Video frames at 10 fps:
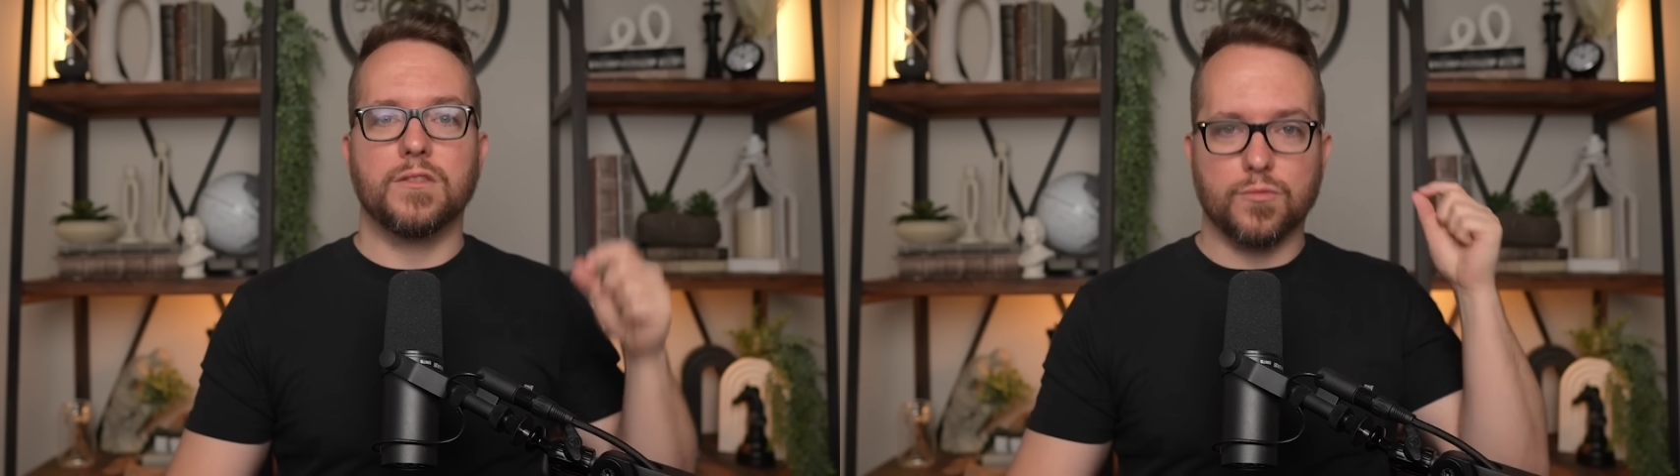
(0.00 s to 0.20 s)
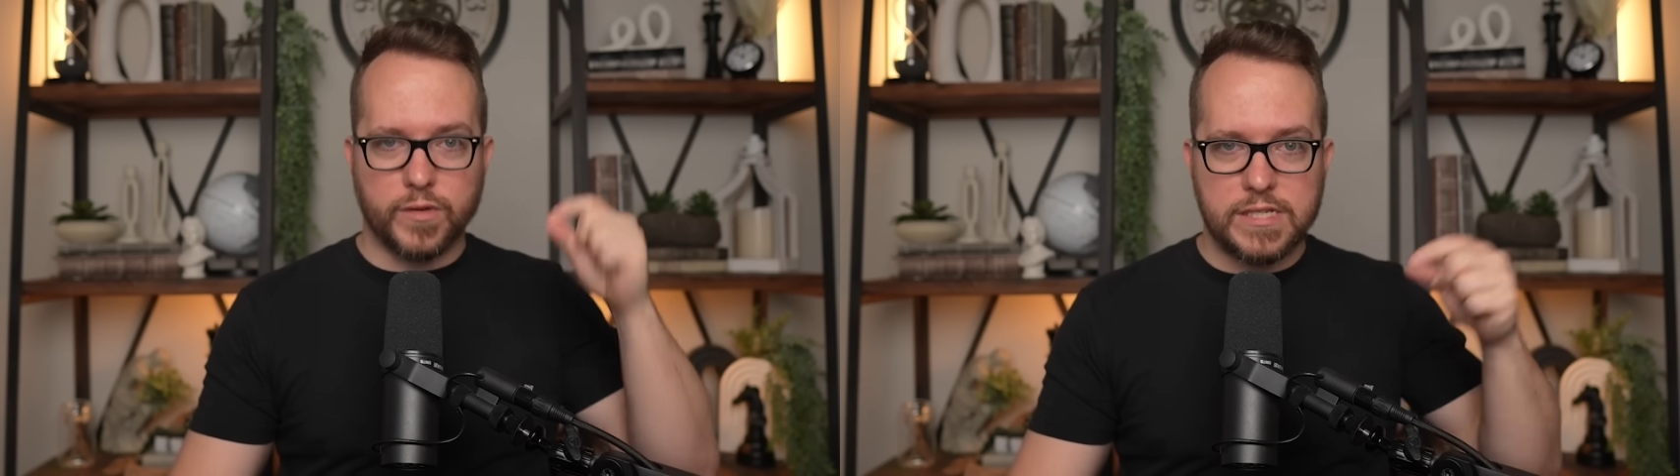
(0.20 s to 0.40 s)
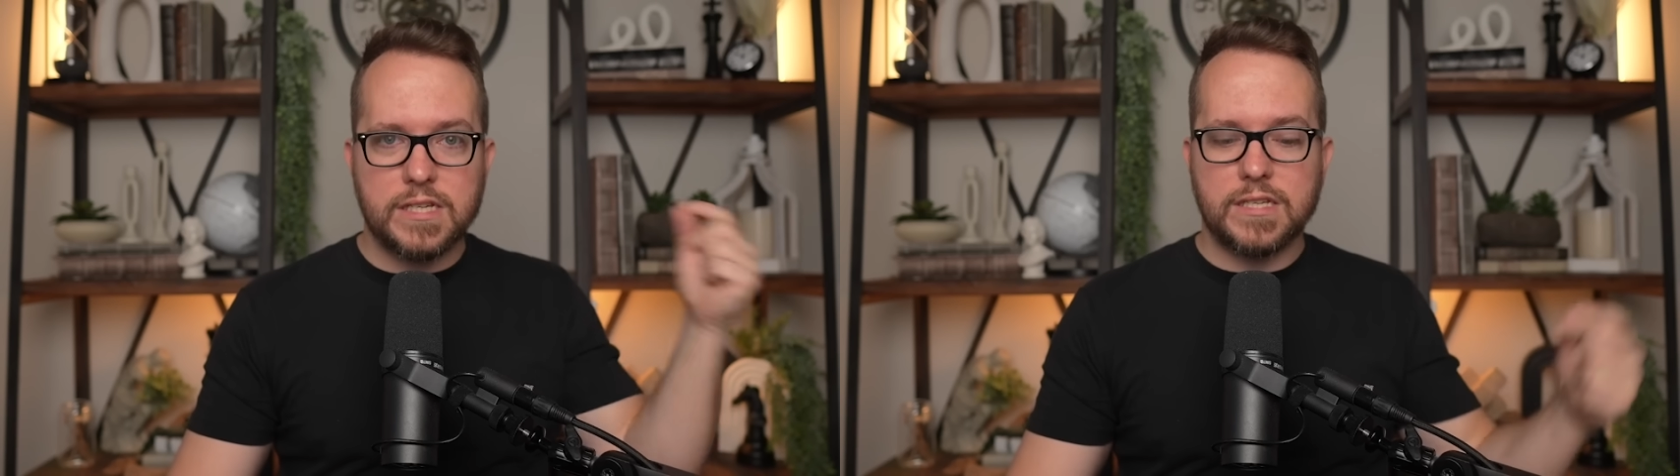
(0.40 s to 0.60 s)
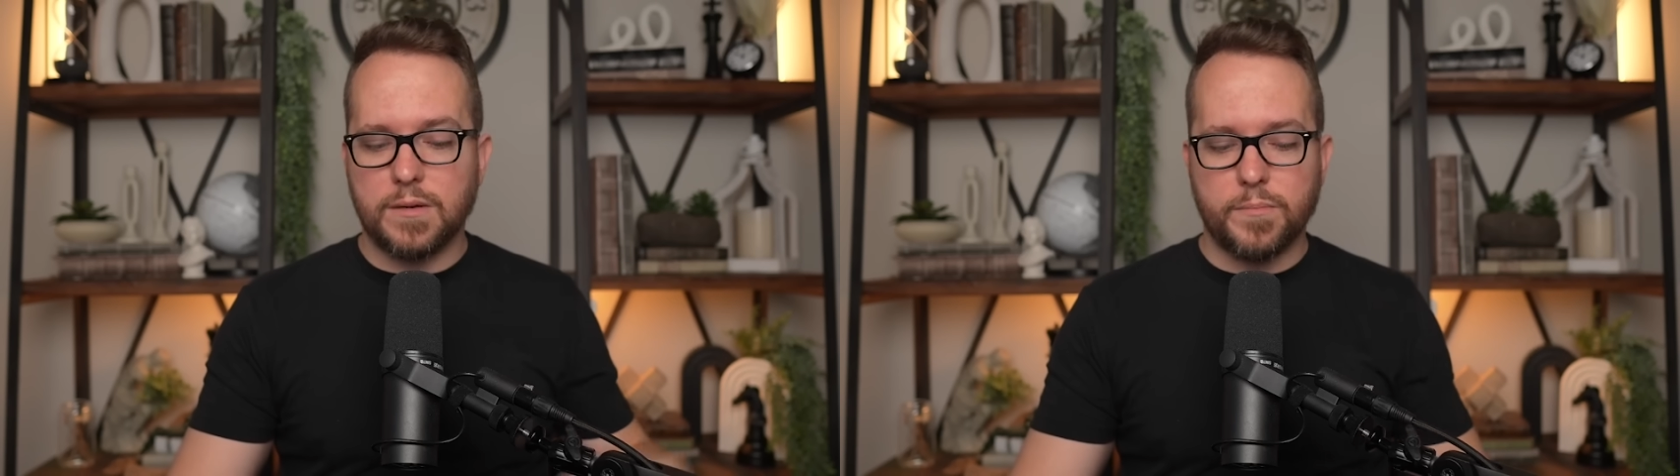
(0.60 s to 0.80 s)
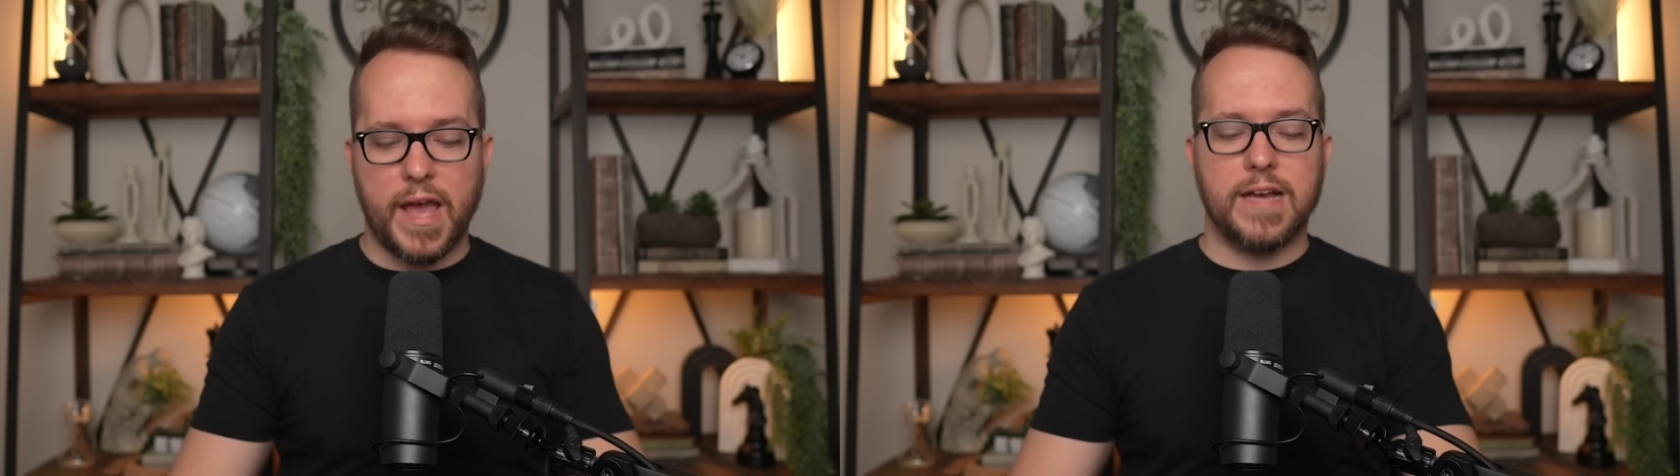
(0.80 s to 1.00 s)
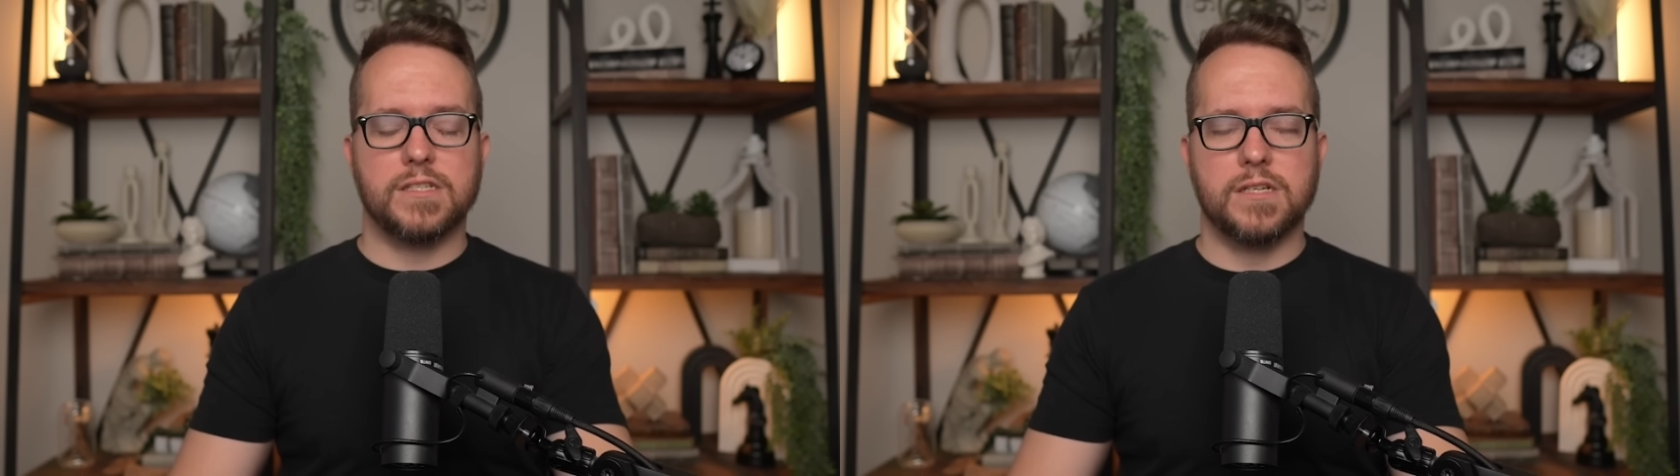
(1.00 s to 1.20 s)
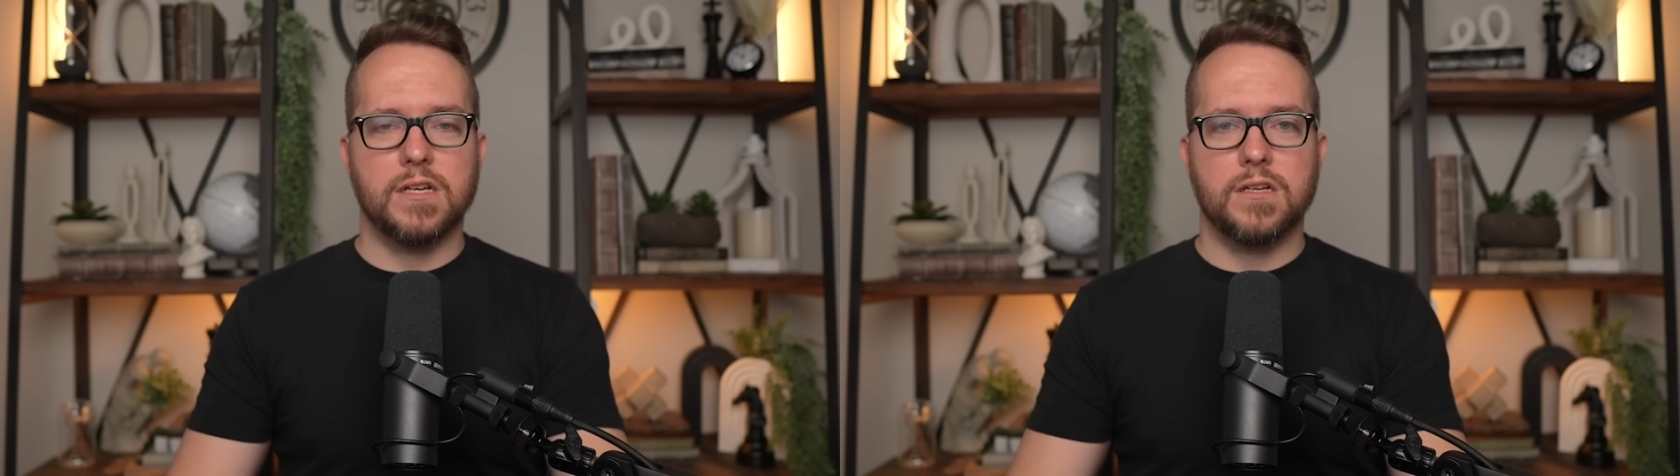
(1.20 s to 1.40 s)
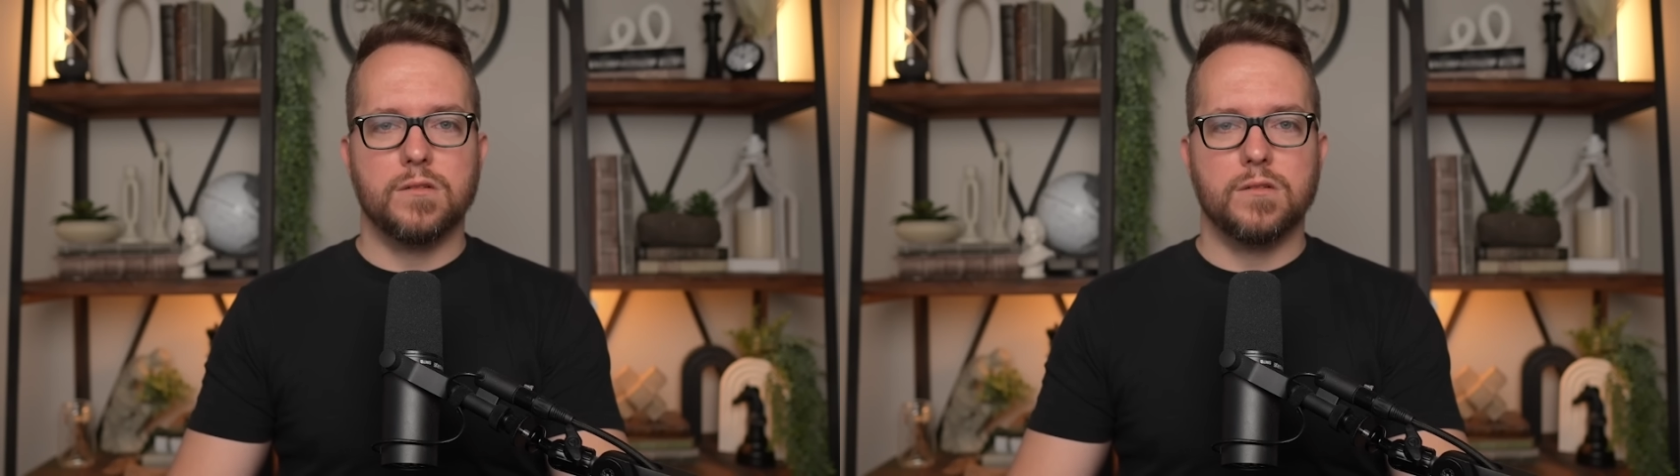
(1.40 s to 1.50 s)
that the reason it didn't pass